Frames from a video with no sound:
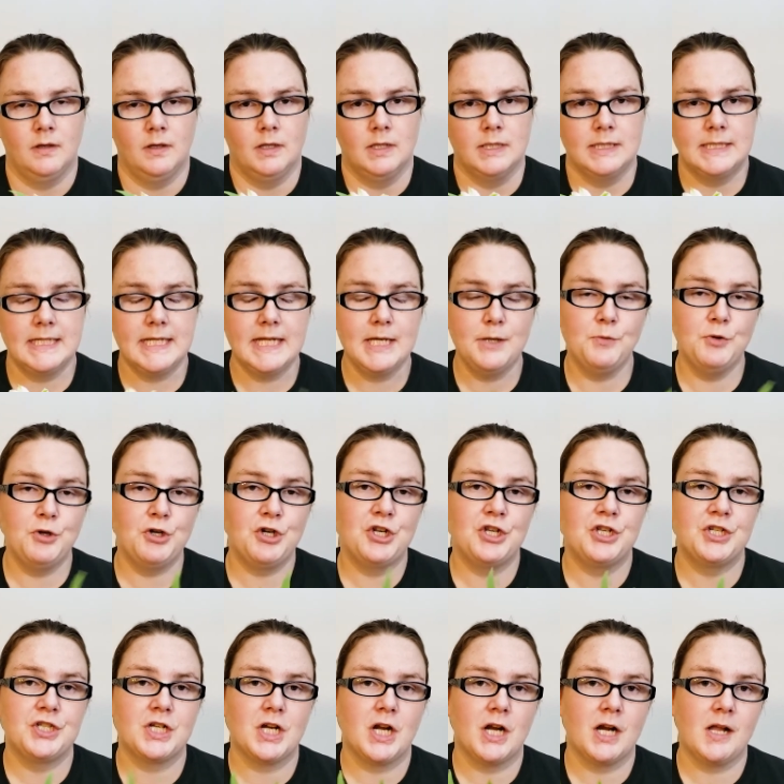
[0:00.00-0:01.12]
Today we're going
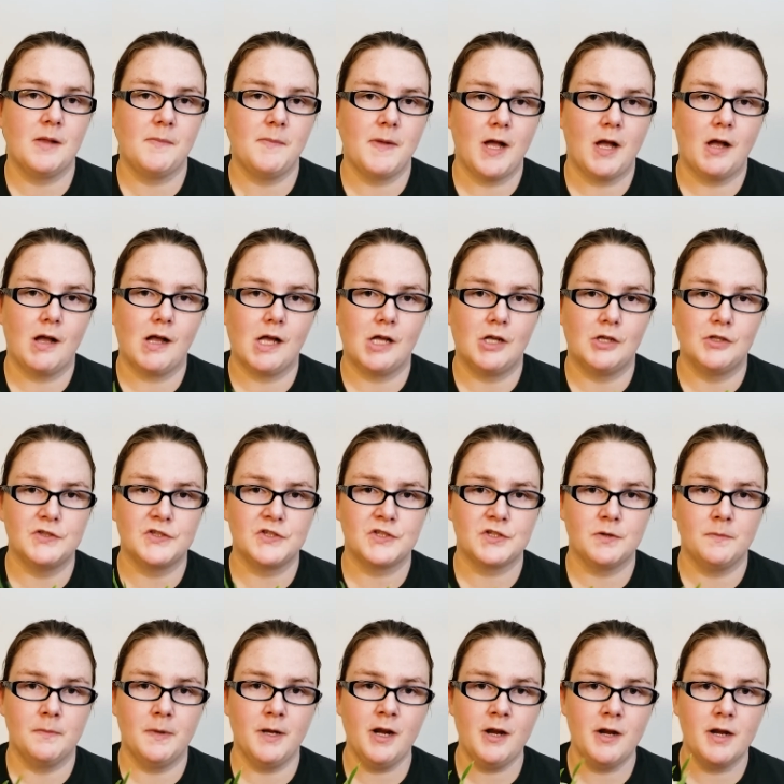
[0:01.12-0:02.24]
to talk about
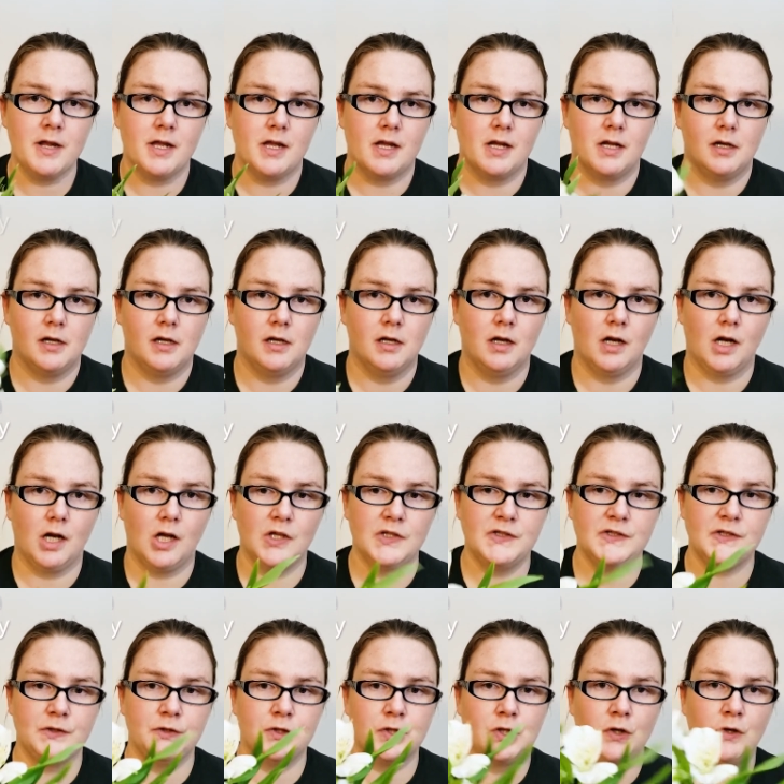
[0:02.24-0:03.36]
Alstroemeria,
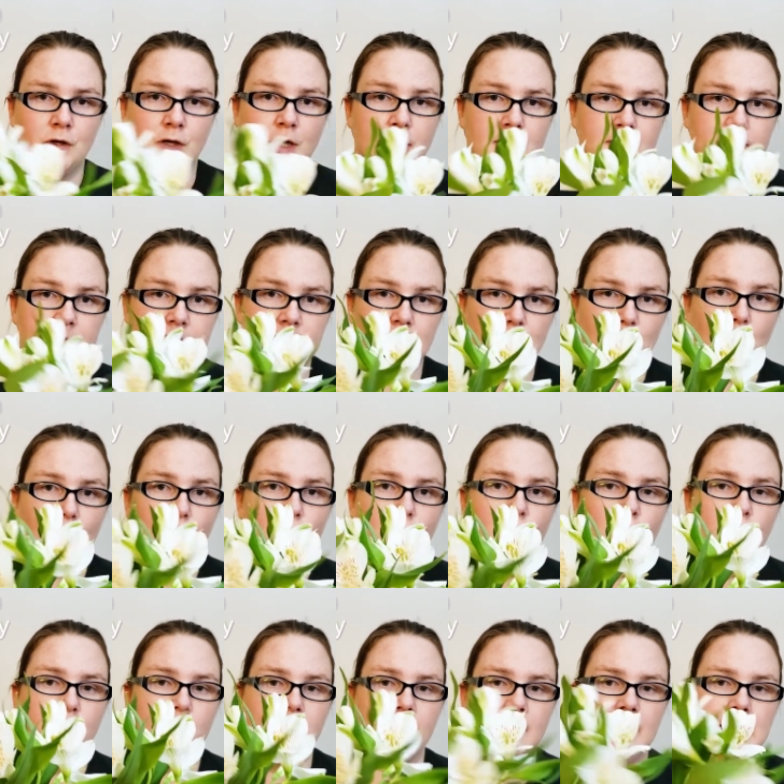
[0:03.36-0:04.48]
also known as the
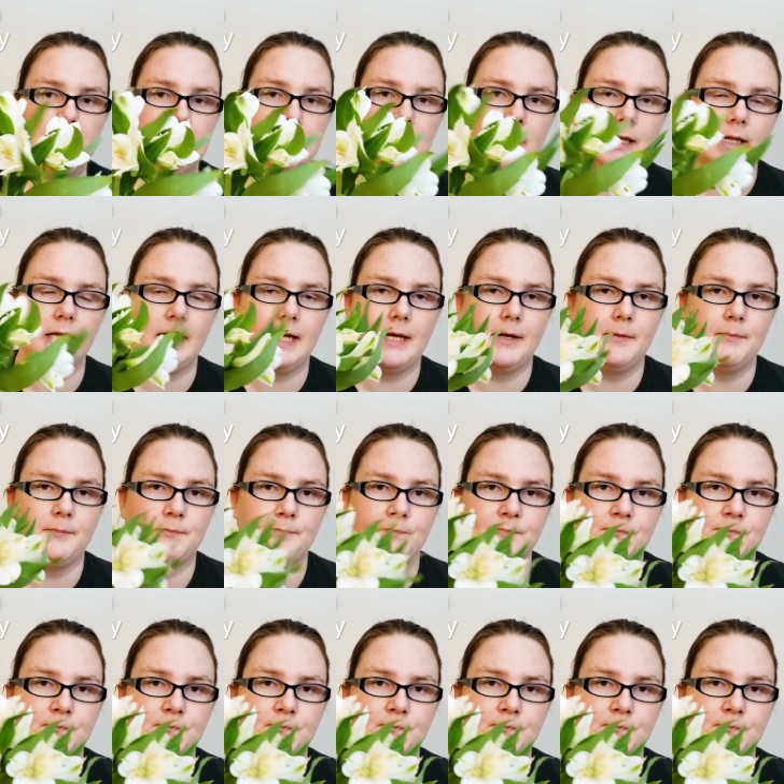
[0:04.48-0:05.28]
Peruvian lily.